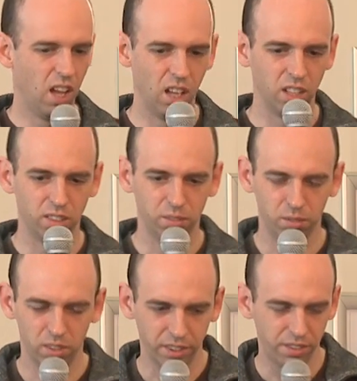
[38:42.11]
Uh,
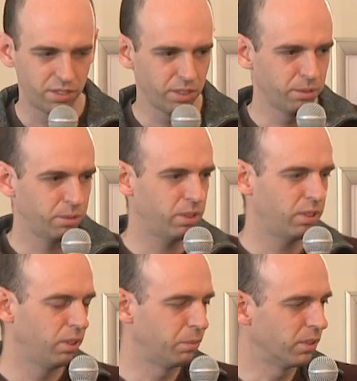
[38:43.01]
right. So
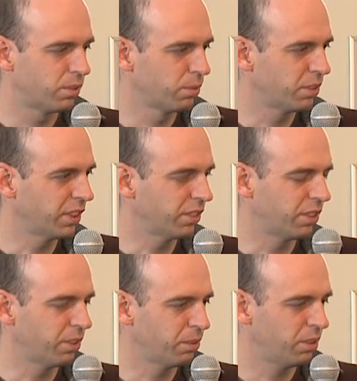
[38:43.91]
open sourcing.
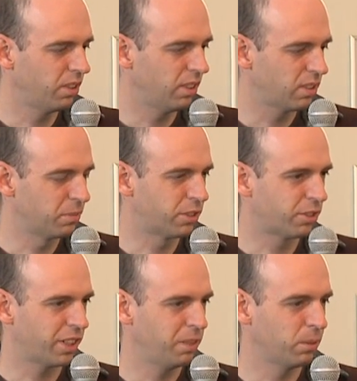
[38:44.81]
So it's a bit
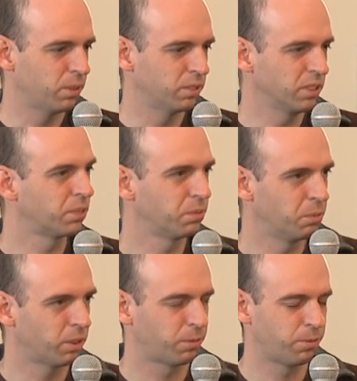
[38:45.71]
tricky because we
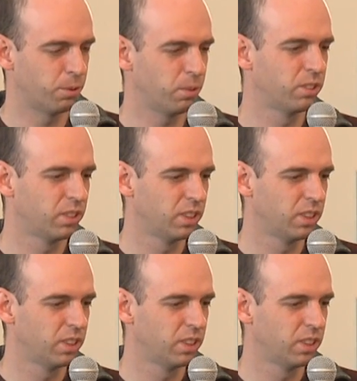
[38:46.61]
work for